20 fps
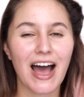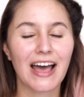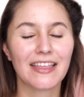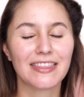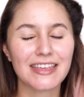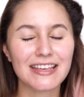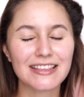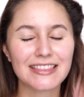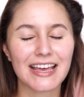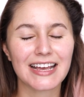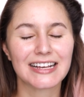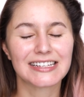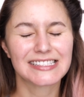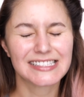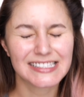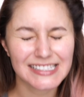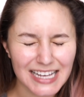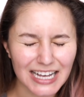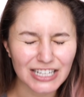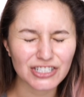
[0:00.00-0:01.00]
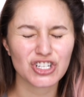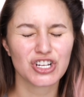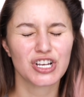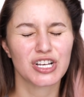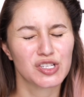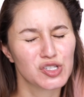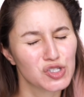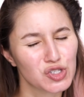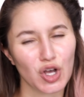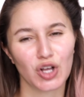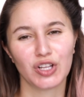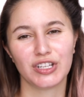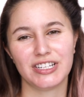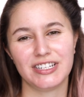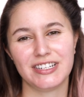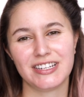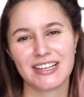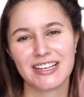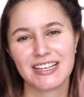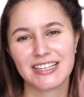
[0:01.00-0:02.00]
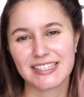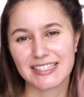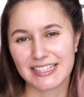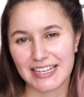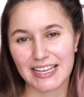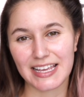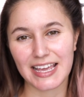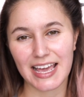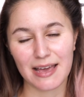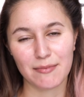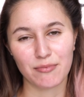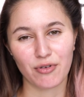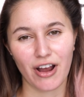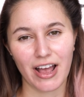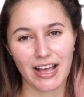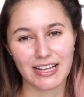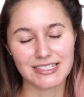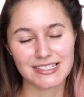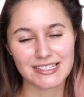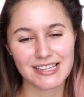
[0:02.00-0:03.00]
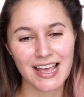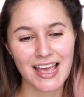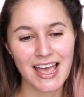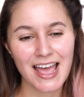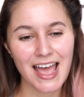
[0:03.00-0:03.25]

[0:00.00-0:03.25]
I think they are such a solid skincare brand,